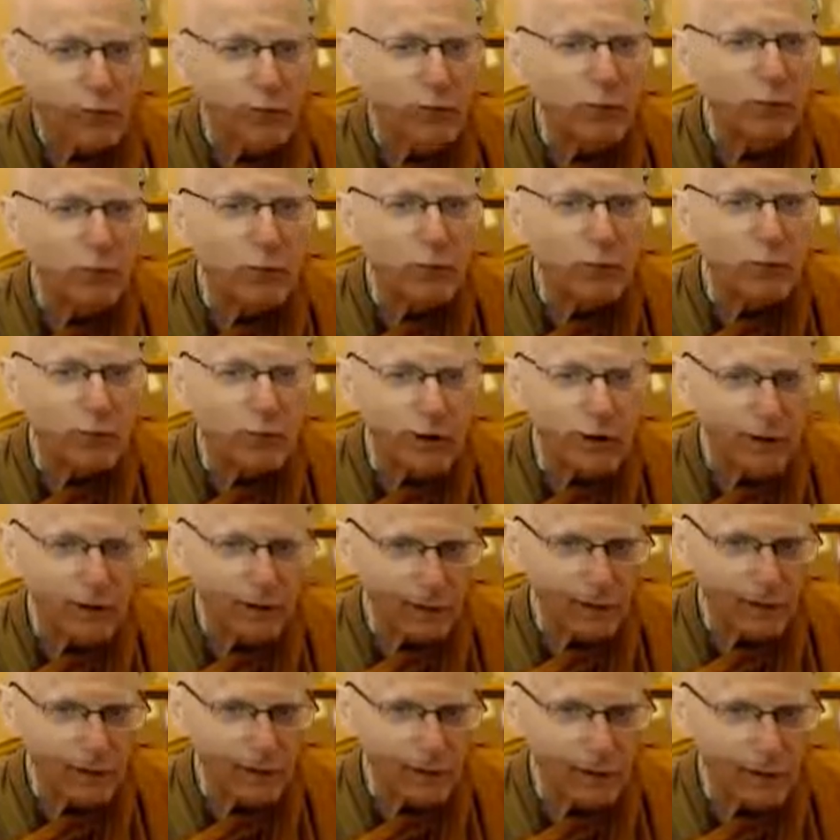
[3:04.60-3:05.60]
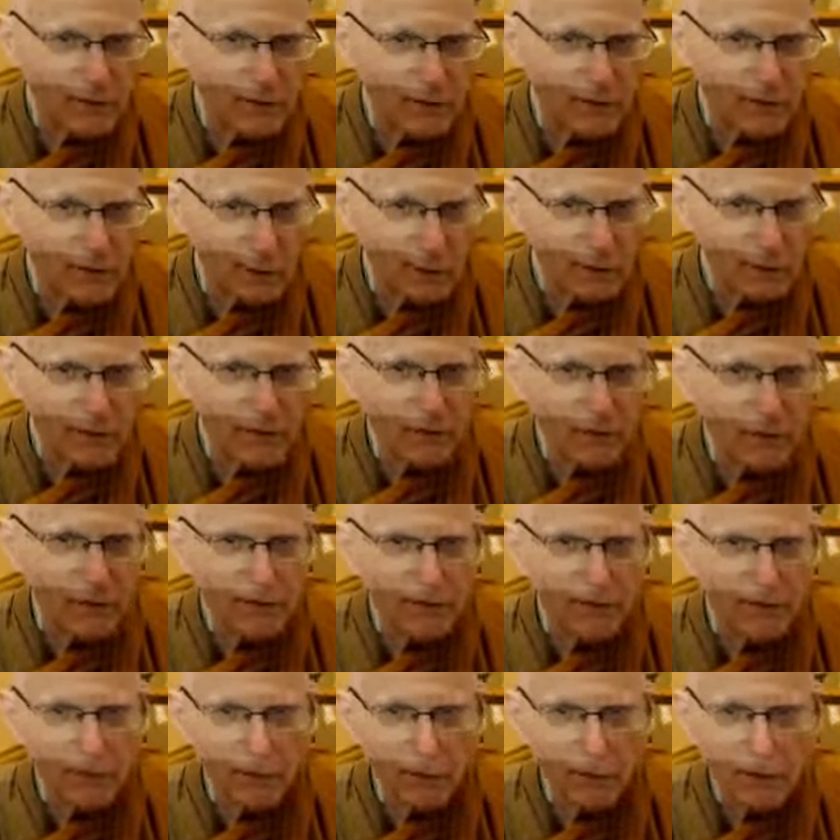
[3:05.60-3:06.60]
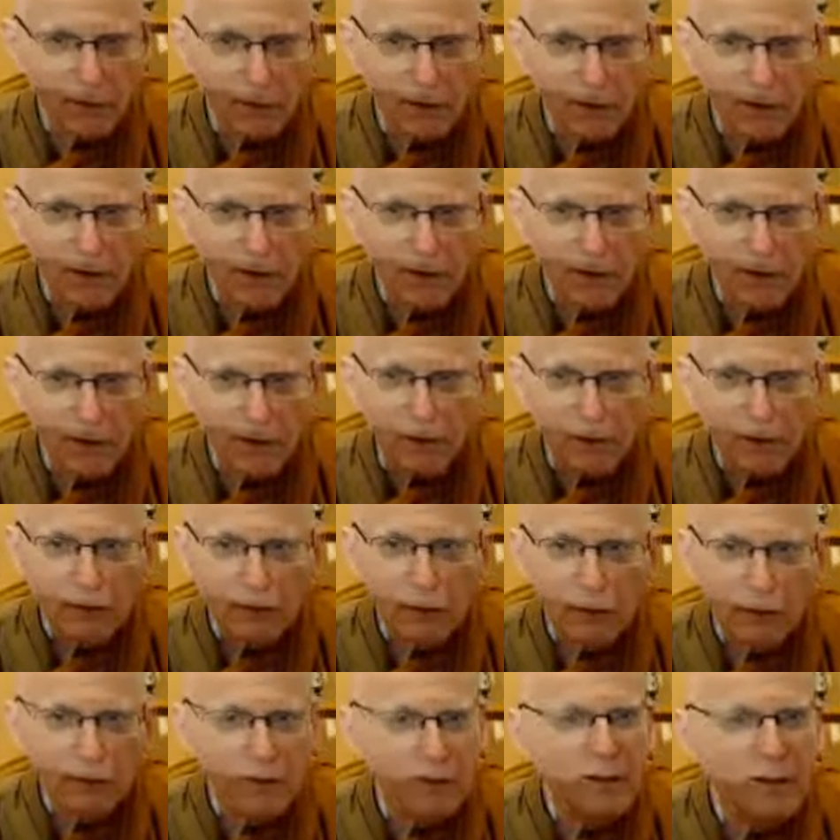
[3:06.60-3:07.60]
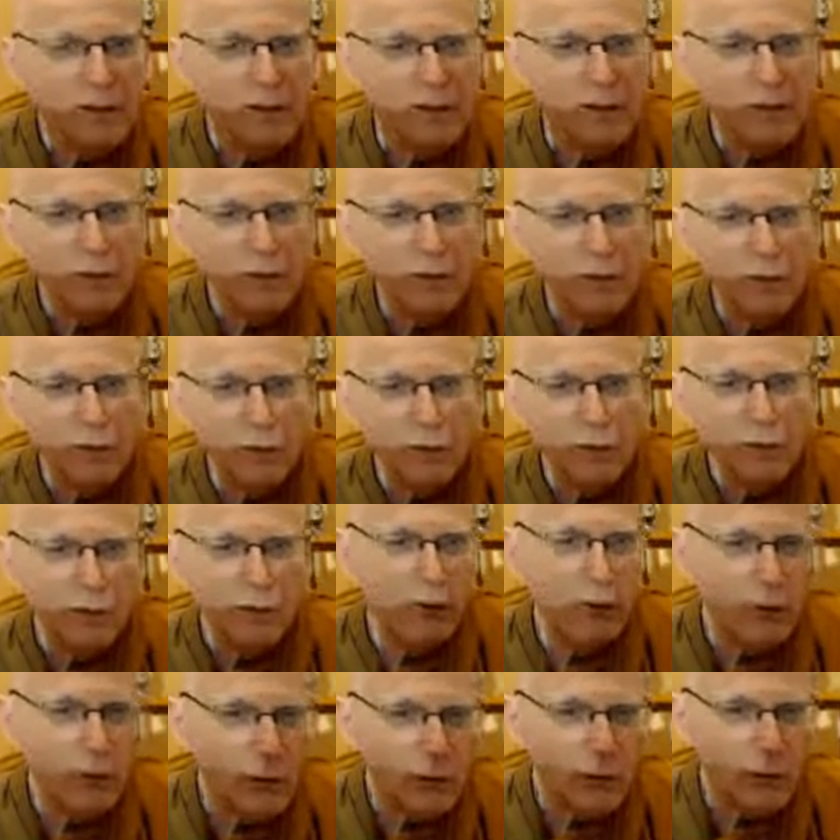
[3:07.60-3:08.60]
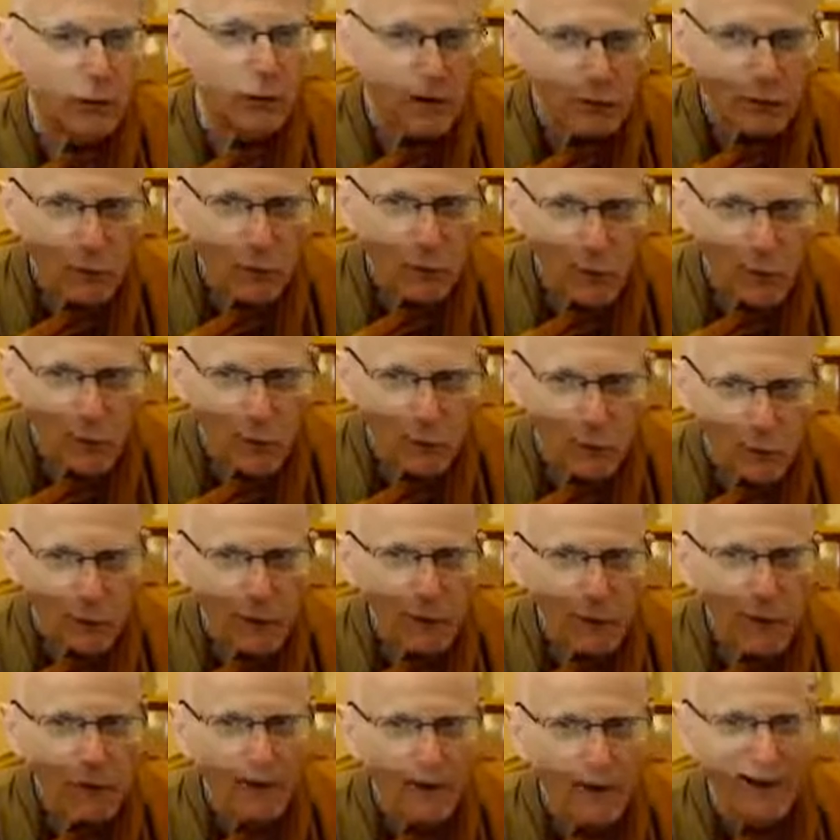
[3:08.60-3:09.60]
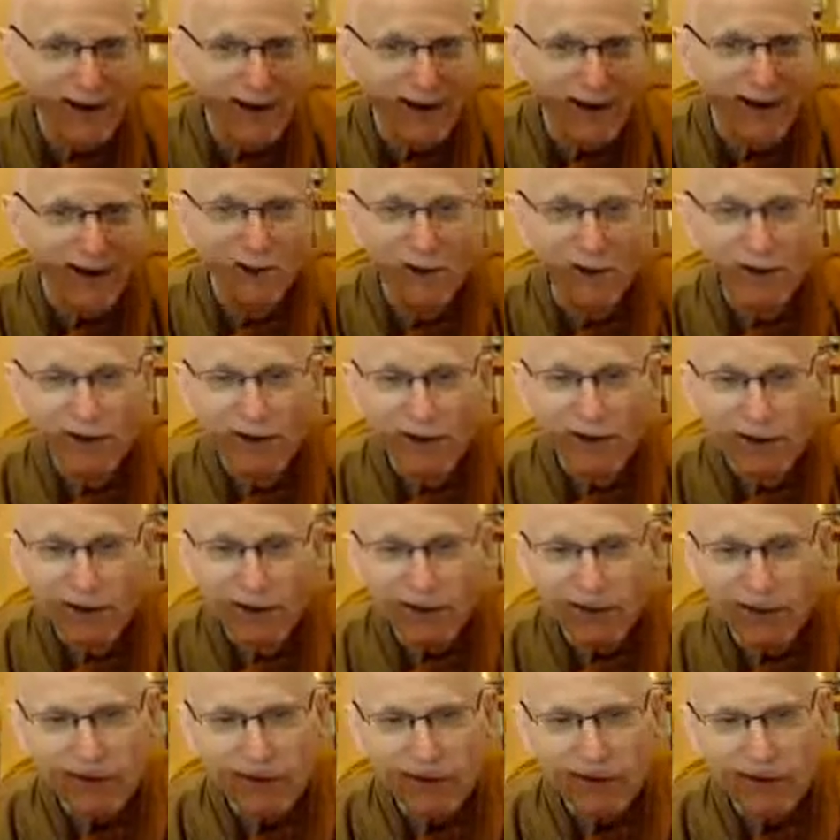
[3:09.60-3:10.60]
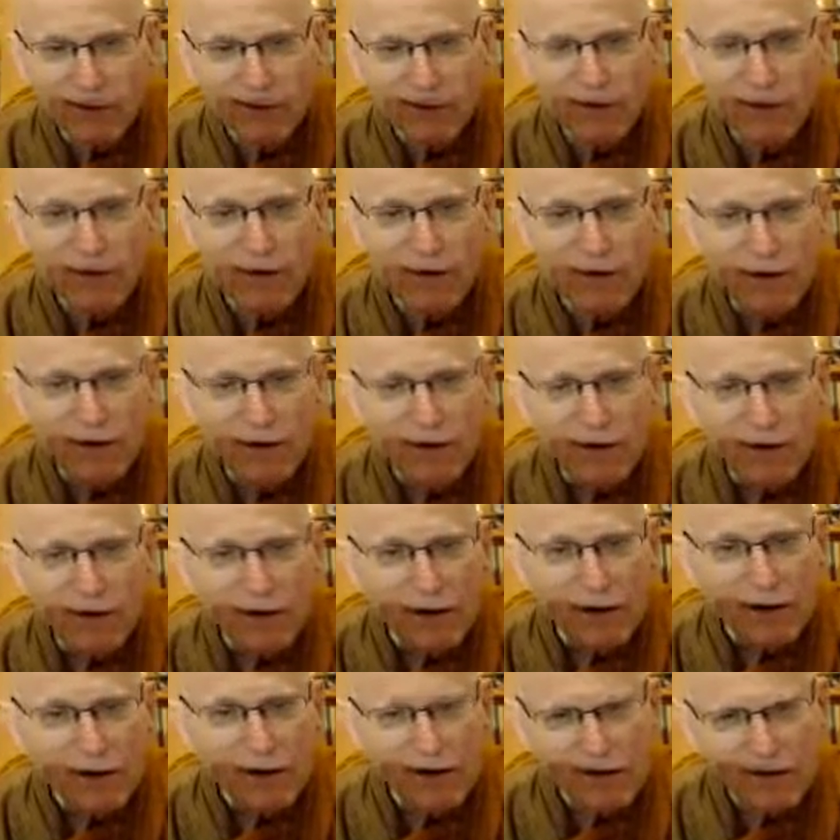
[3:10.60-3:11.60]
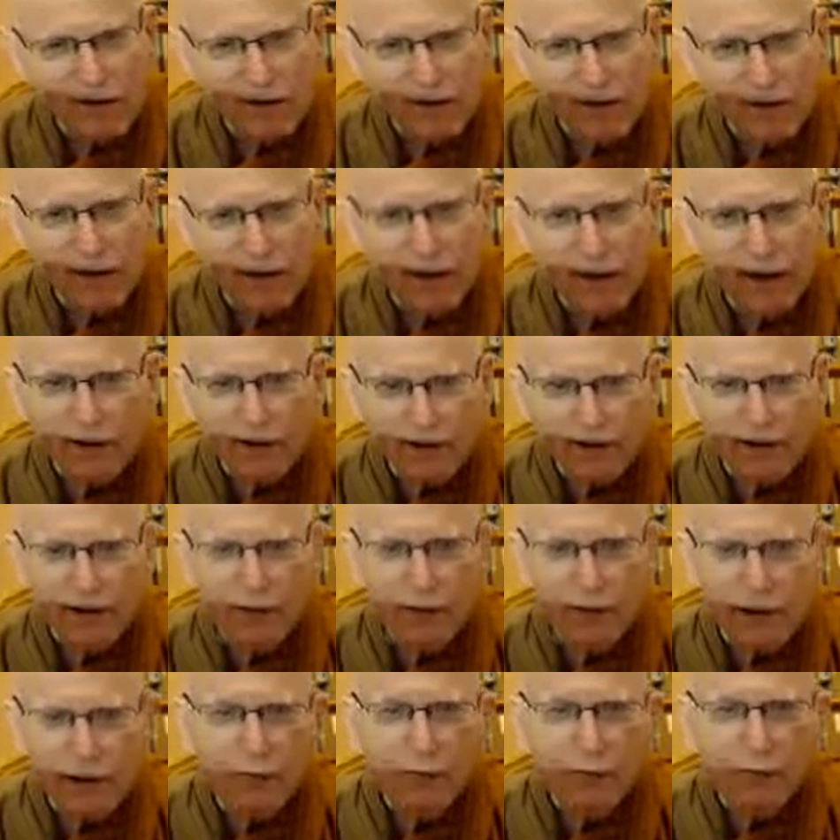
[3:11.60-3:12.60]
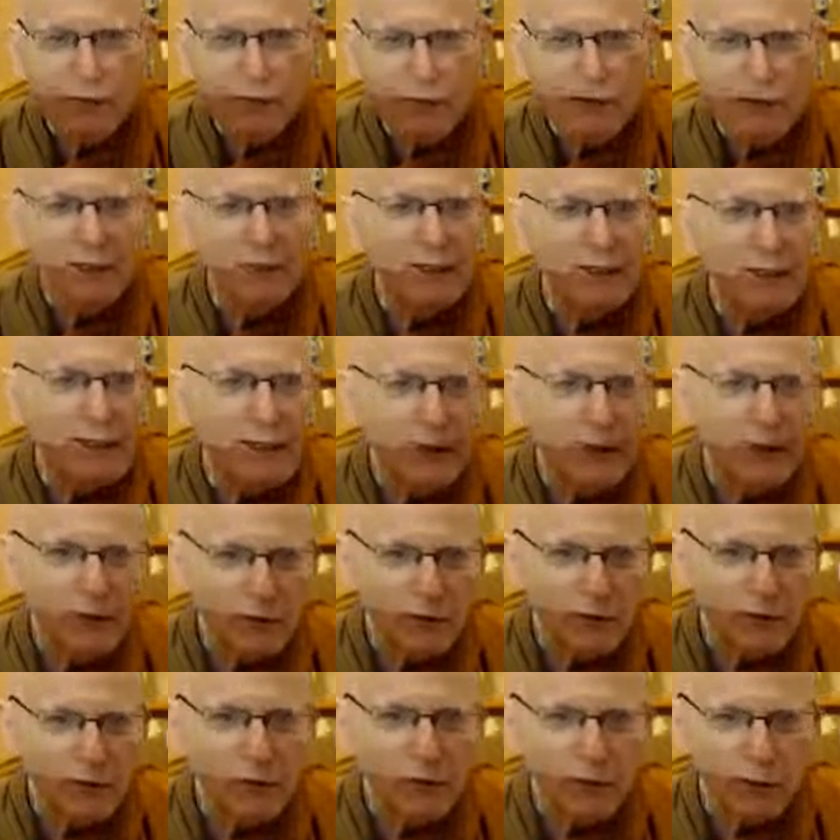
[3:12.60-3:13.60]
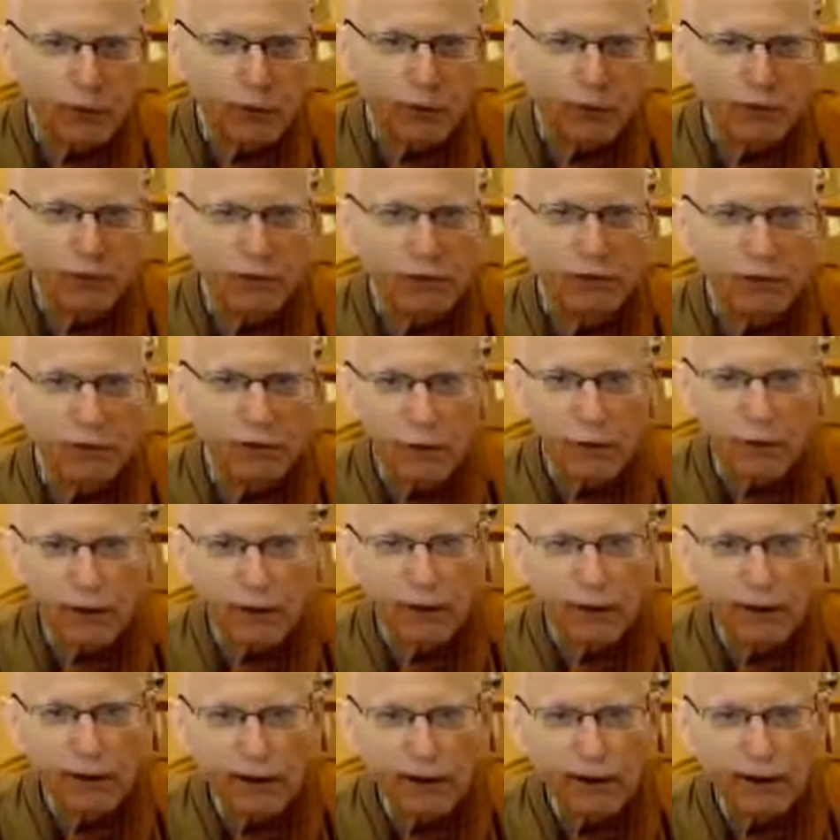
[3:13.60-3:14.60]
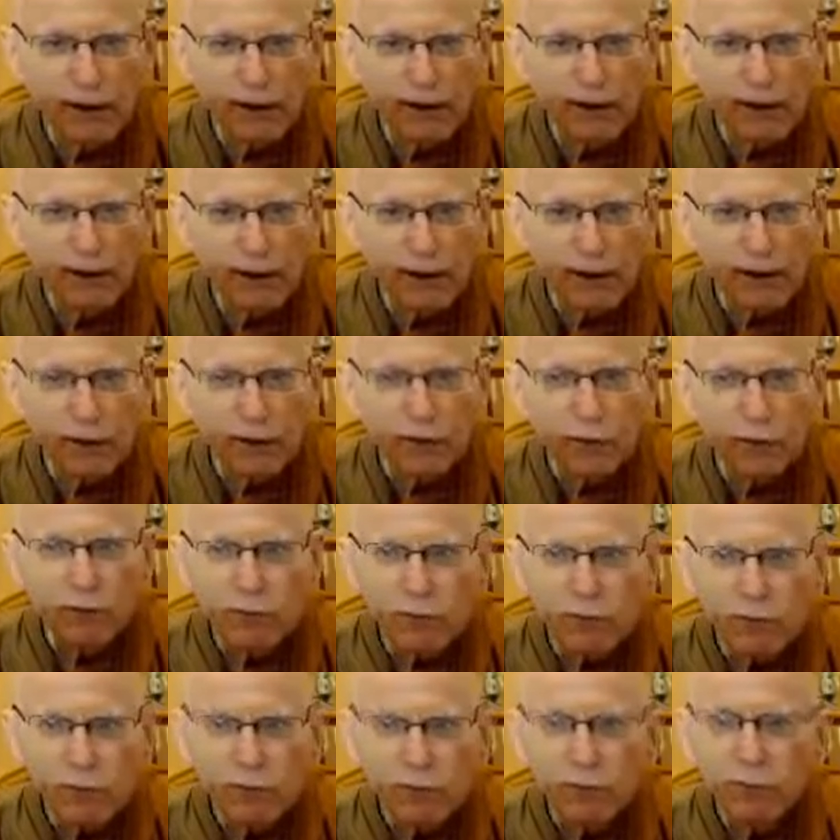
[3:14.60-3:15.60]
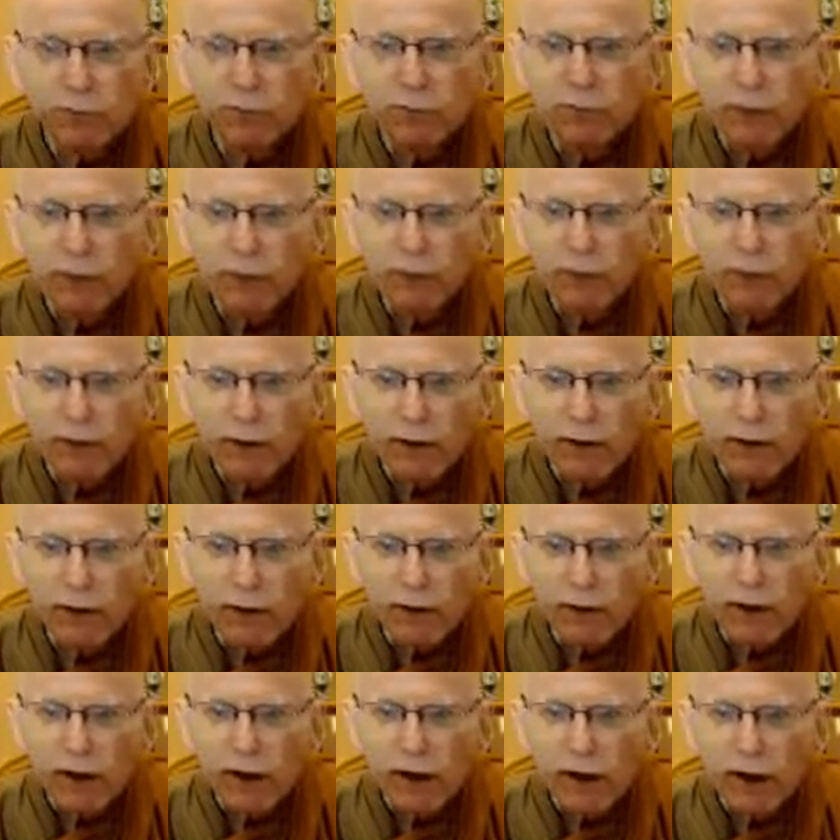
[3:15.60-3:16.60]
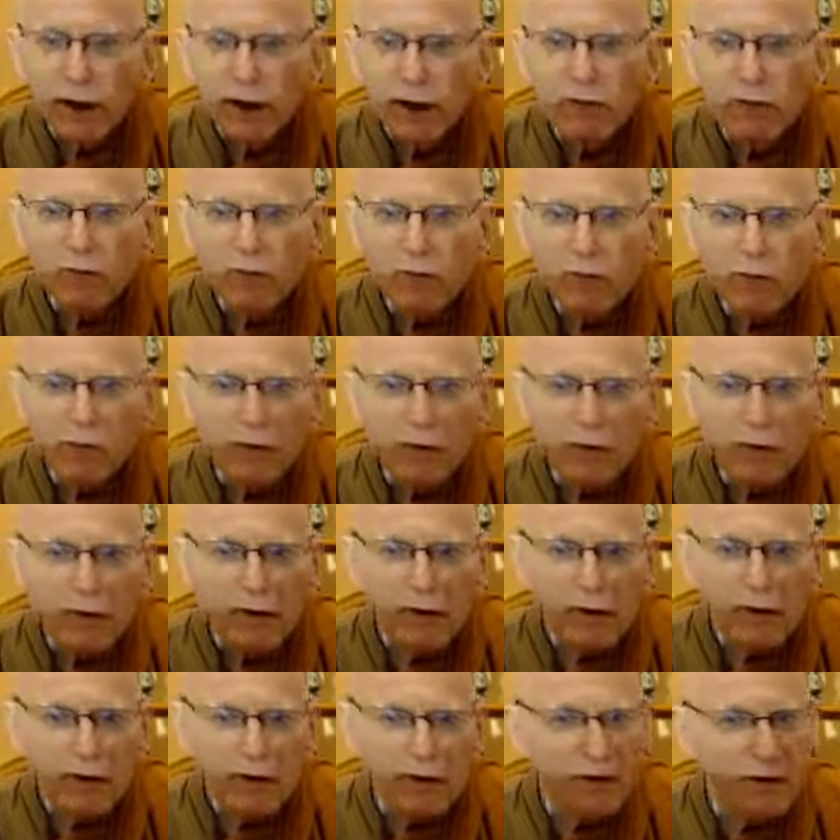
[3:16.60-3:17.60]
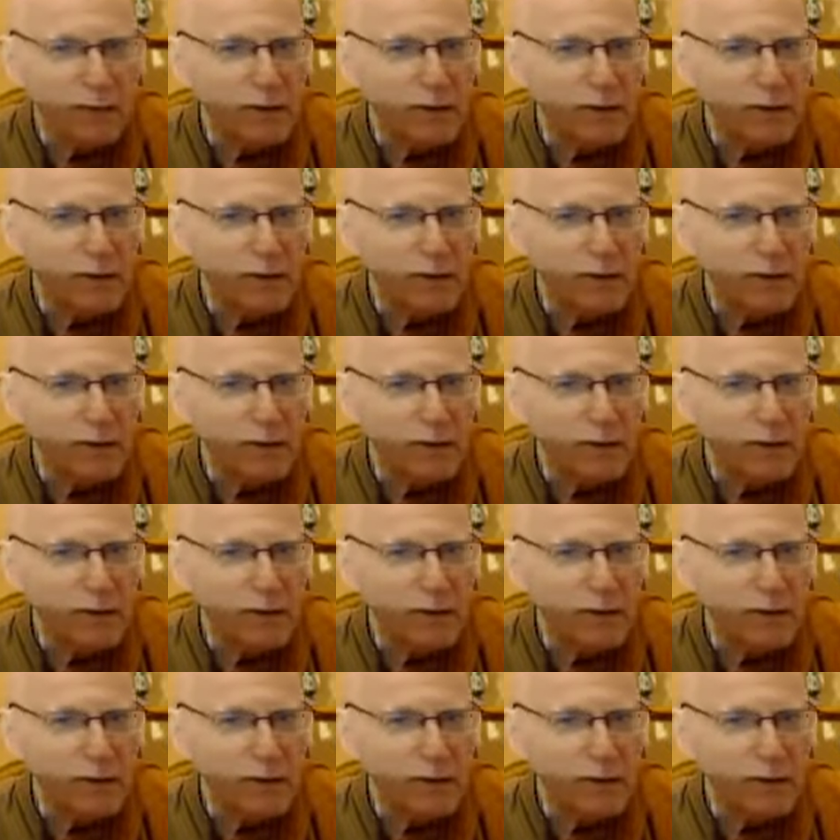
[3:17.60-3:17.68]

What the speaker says: being proud and full of ourselves, not thinking we know it all, which is, that is like being a cup that's full, isn't it, really? So, and we need to